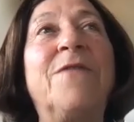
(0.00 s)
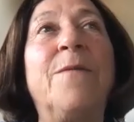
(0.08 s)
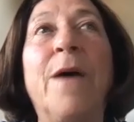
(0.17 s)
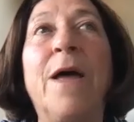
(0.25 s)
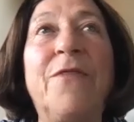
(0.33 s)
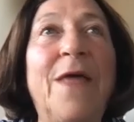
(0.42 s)
the
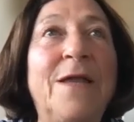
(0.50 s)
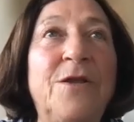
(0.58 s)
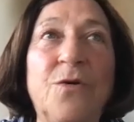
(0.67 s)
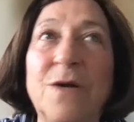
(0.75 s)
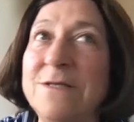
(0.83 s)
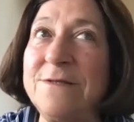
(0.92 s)
month, and
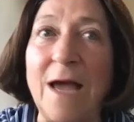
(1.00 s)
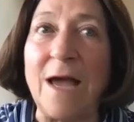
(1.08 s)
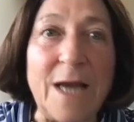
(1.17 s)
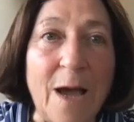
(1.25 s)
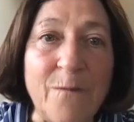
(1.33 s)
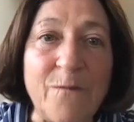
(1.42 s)
you can
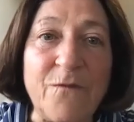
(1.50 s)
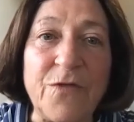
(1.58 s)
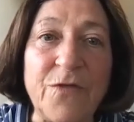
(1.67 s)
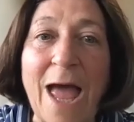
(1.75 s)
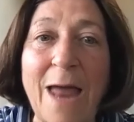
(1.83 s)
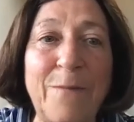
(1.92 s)
sign up for
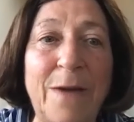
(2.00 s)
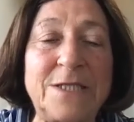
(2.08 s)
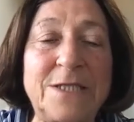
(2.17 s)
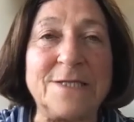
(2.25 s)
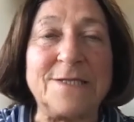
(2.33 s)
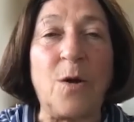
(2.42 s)
that by
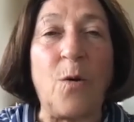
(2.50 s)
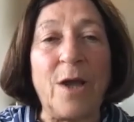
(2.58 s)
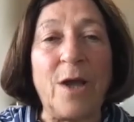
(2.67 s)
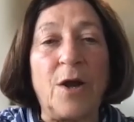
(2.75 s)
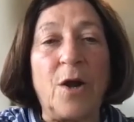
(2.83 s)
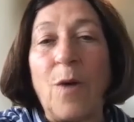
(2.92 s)
just going
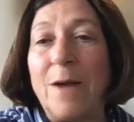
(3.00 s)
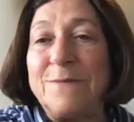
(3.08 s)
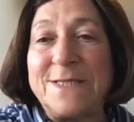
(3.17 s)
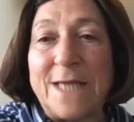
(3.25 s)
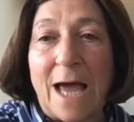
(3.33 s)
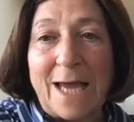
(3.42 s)
on our
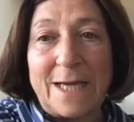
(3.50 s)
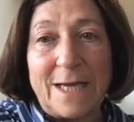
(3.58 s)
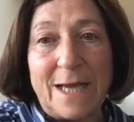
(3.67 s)
website